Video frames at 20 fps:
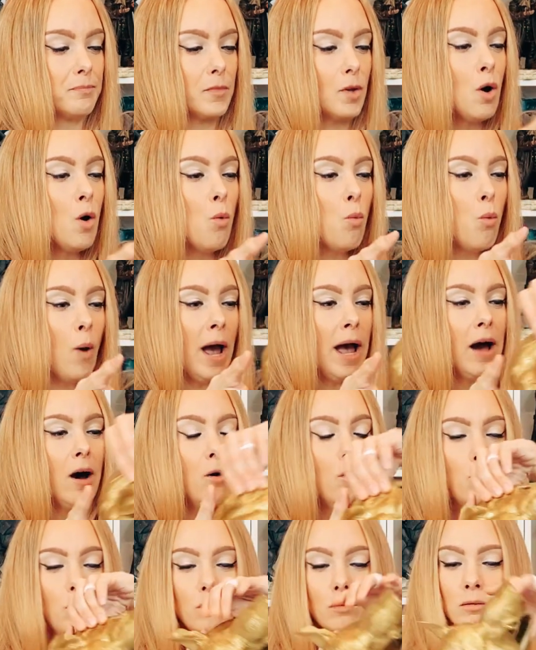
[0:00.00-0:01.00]
Oh,
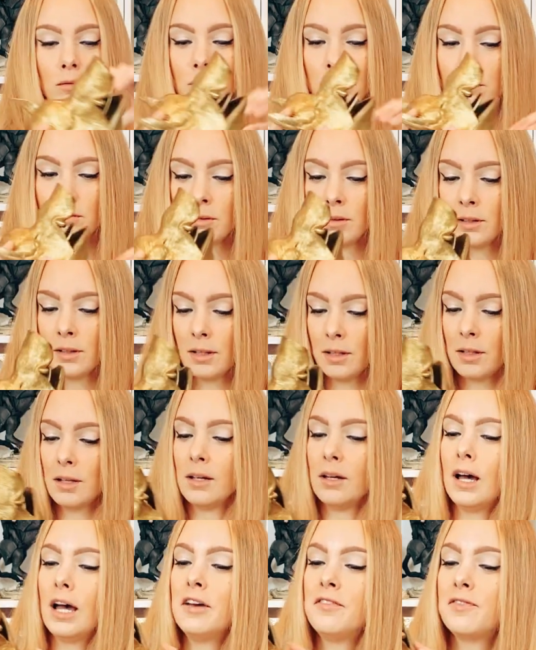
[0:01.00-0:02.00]
wow.
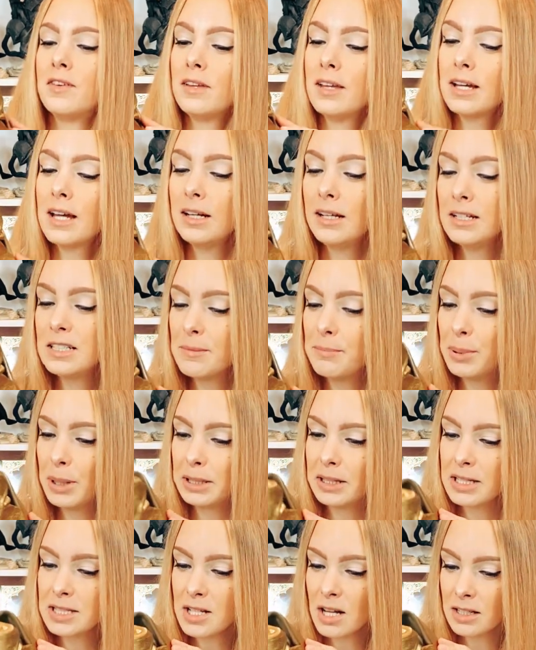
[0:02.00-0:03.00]
I feel like I need to put
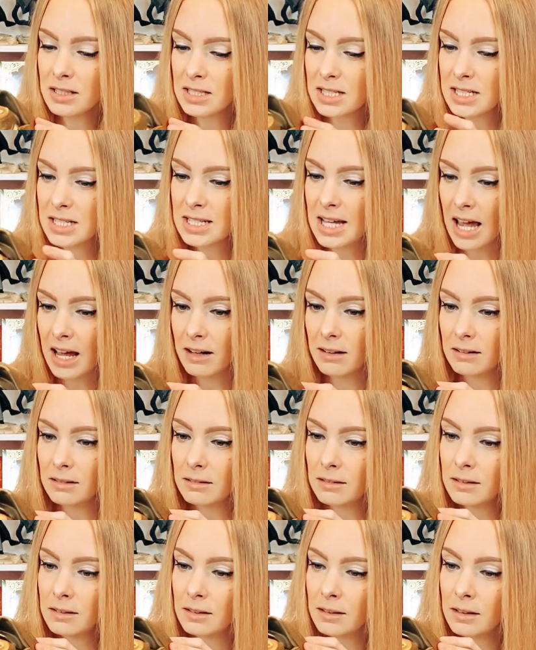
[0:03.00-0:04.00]
this on a scale.
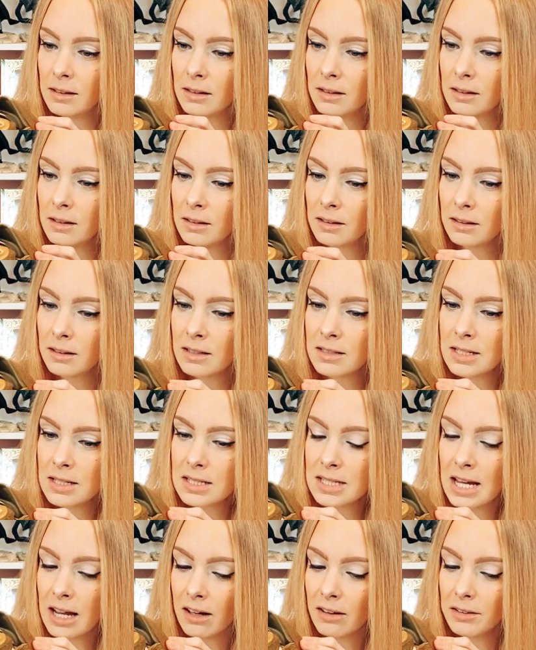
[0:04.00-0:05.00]
Does it
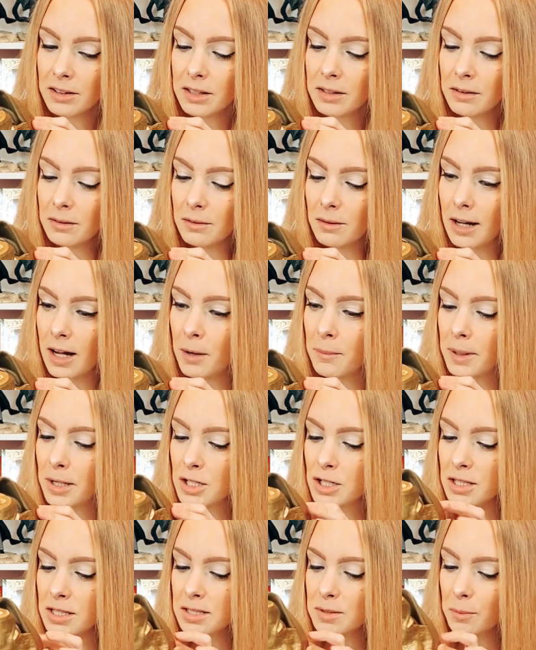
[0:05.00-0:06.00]
tell you how
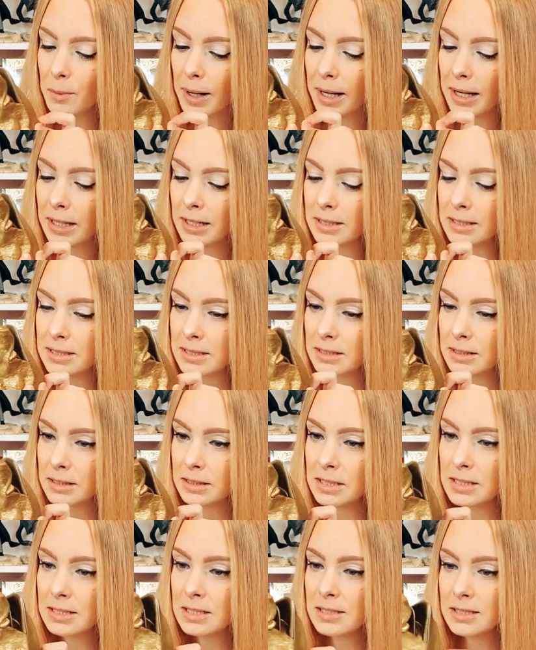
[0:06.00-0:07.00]
much this weighs?
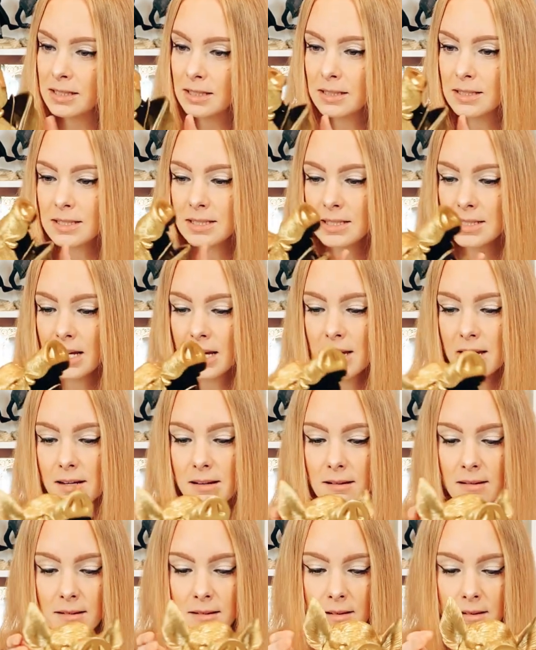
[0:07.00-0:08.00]
This is
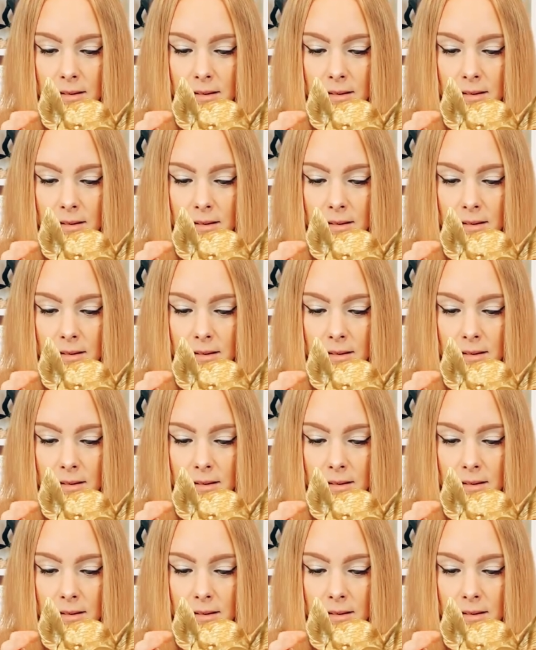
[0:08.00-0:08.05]
insane.